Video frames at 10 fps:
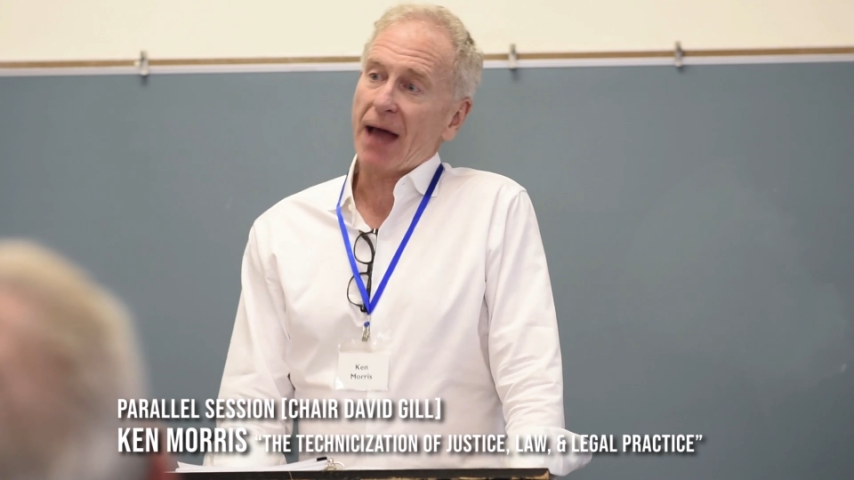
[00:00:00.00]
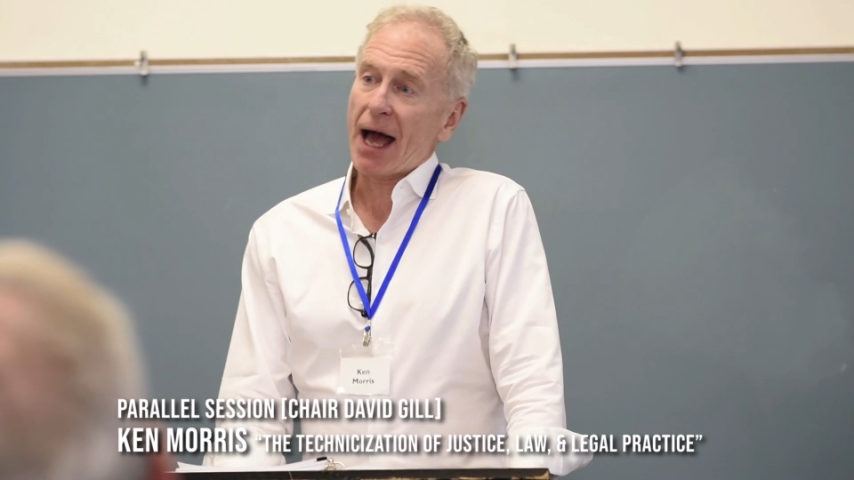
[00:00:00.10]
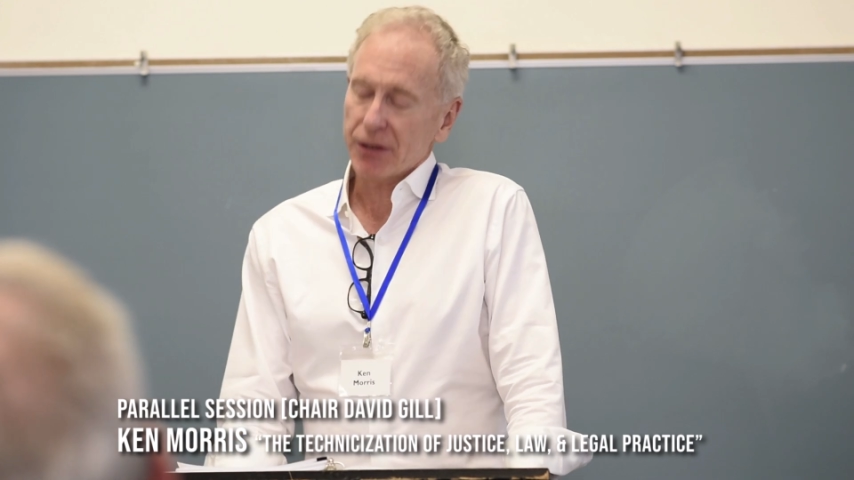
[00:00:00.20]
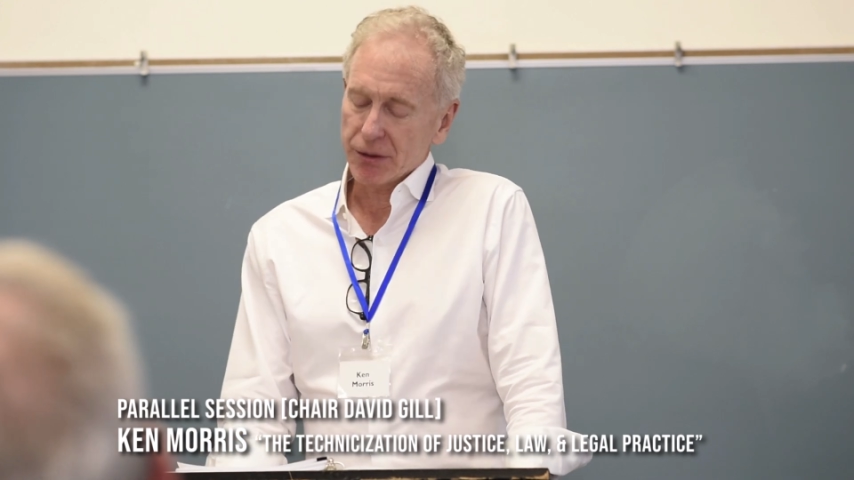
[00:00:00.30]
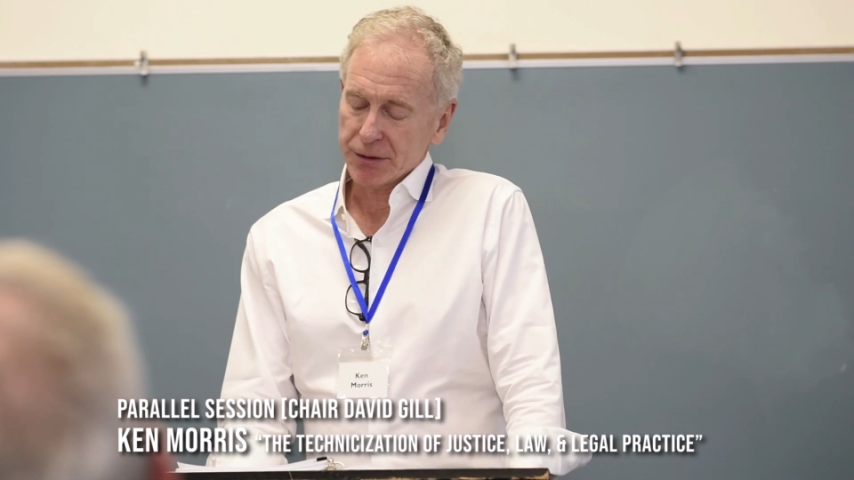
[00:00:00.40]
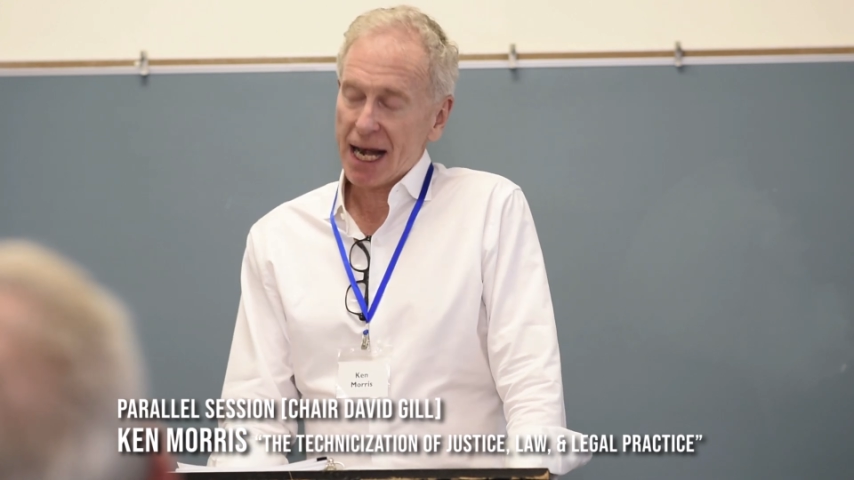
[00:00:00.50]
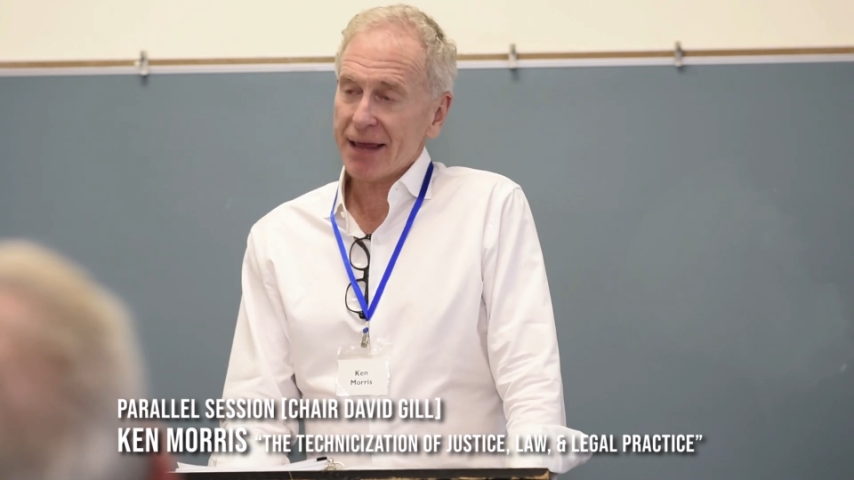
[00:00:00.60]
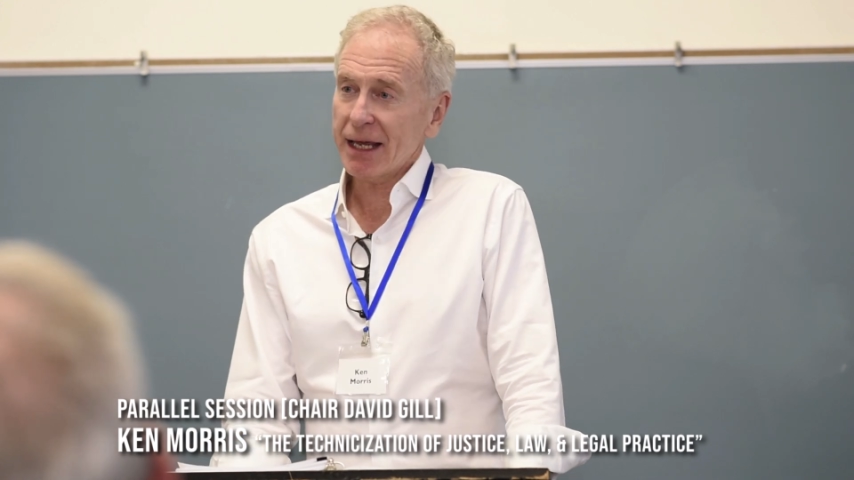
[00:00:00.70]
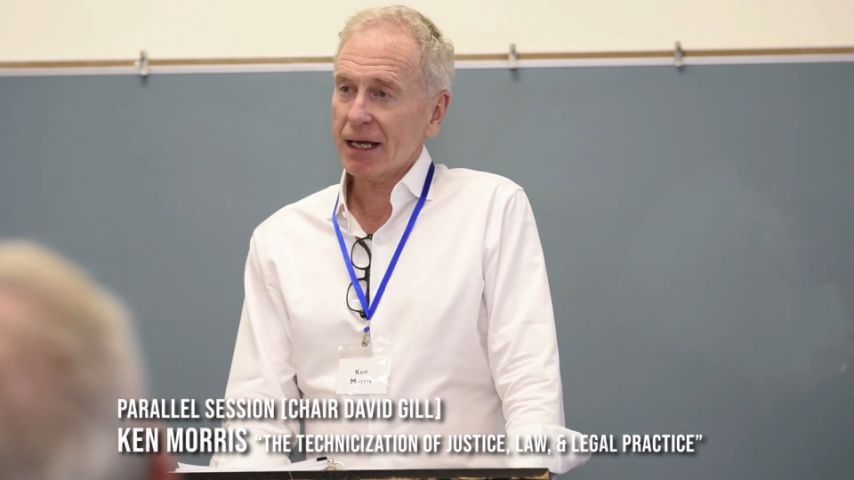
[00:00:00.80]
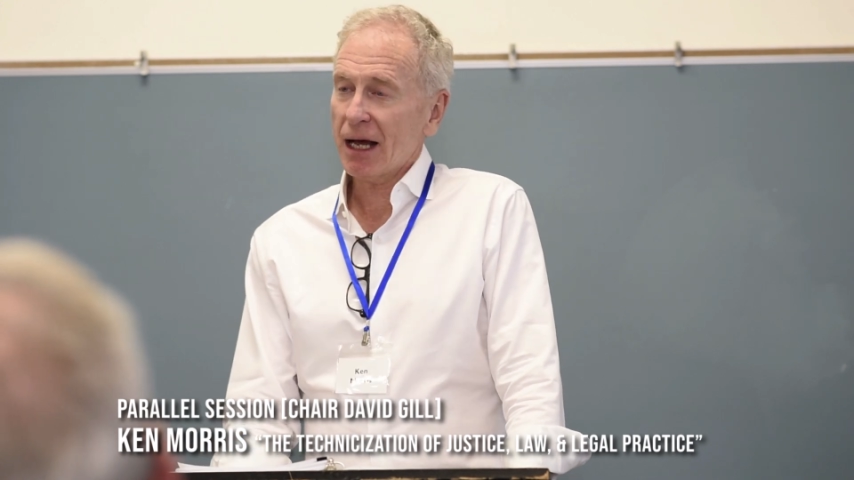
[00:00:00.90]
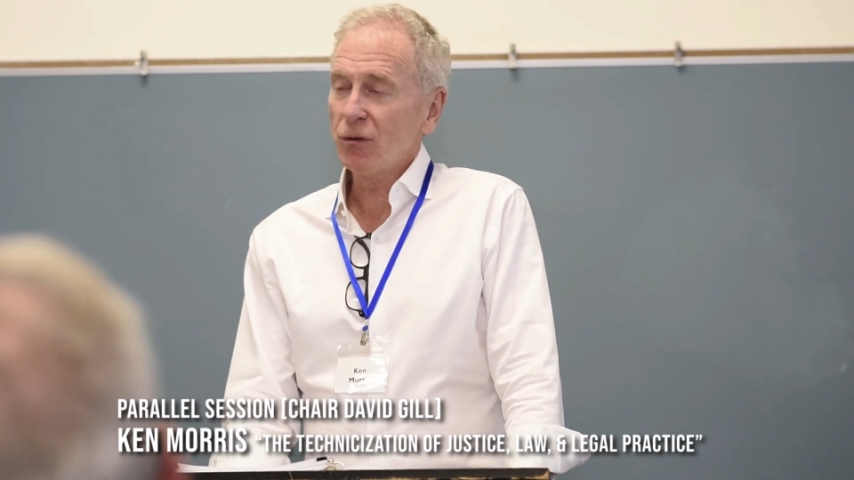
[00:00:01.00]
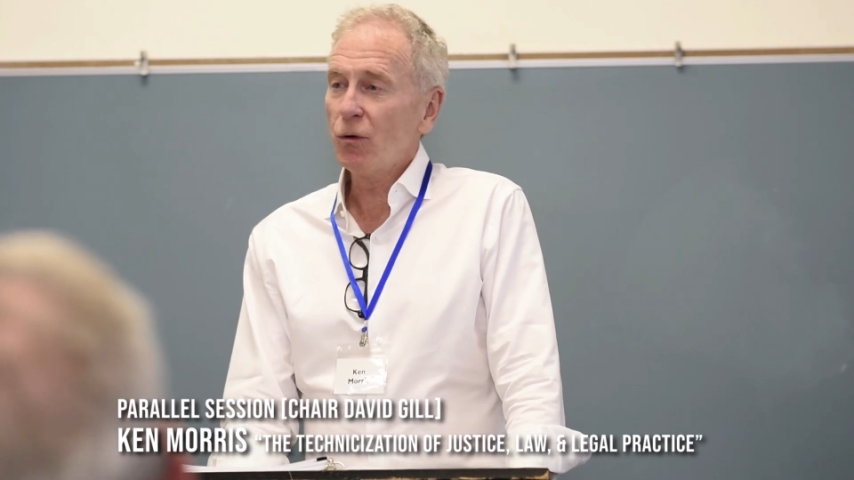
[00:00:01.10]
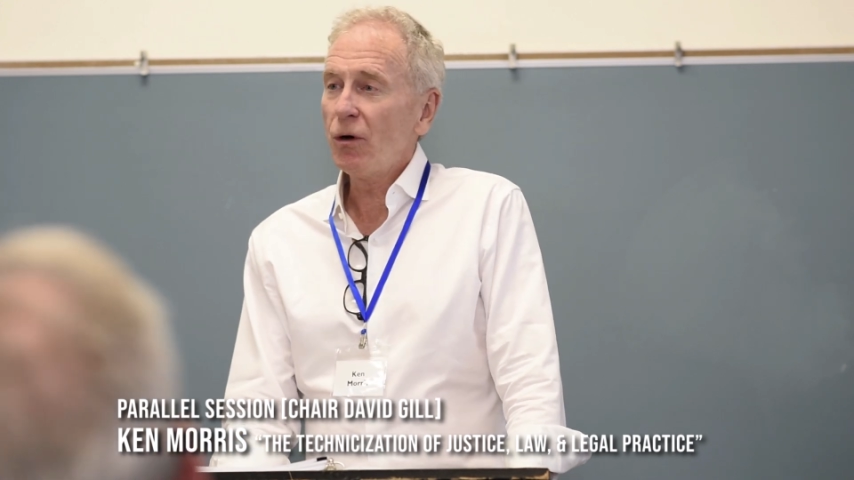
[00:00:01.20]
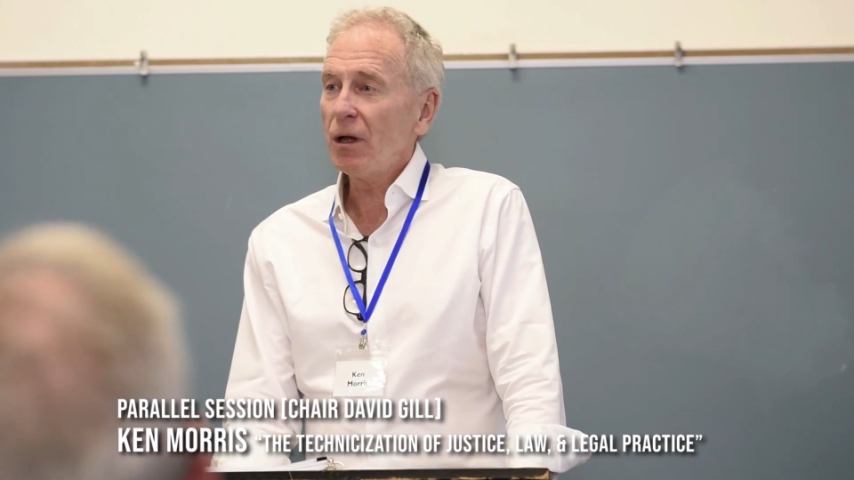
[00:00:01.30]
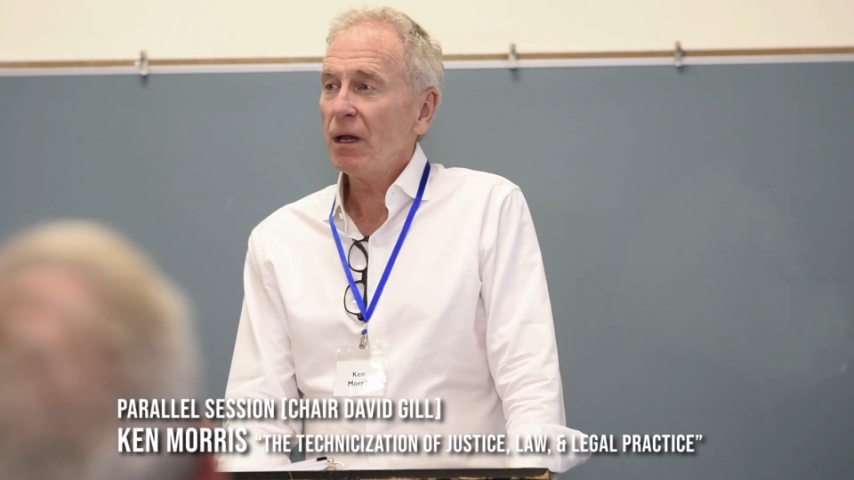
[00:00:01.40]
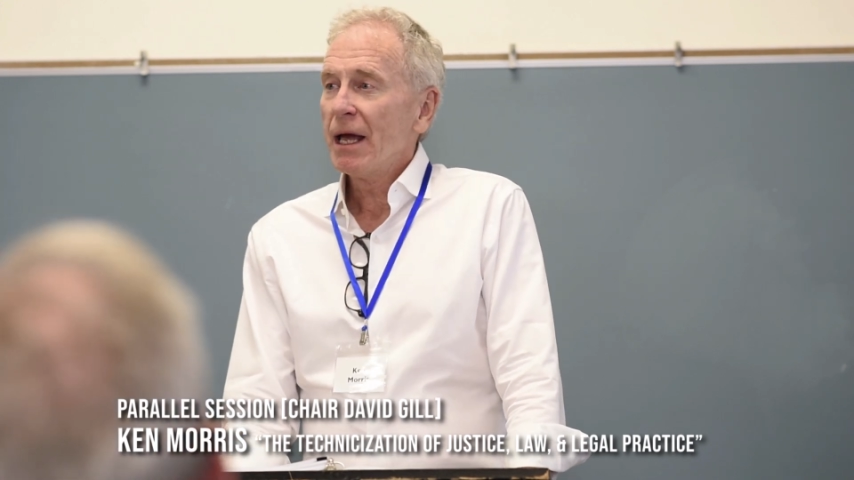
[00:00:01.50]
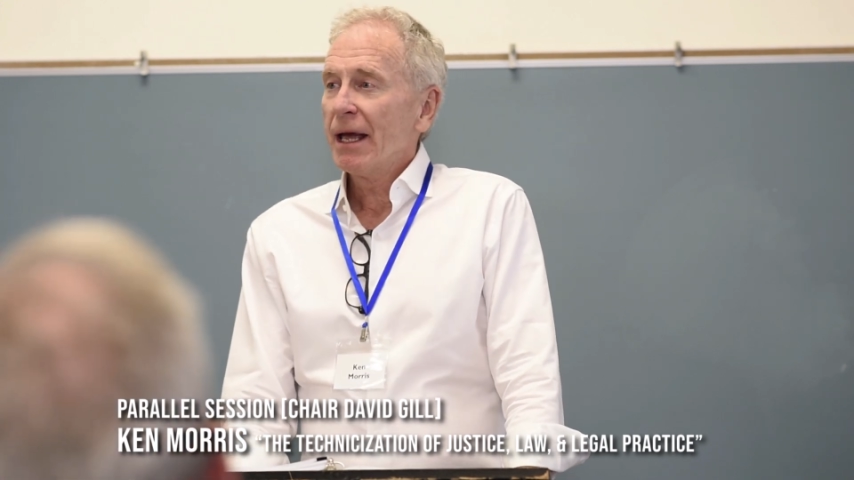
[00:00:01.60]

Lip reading: values, and I think Ellul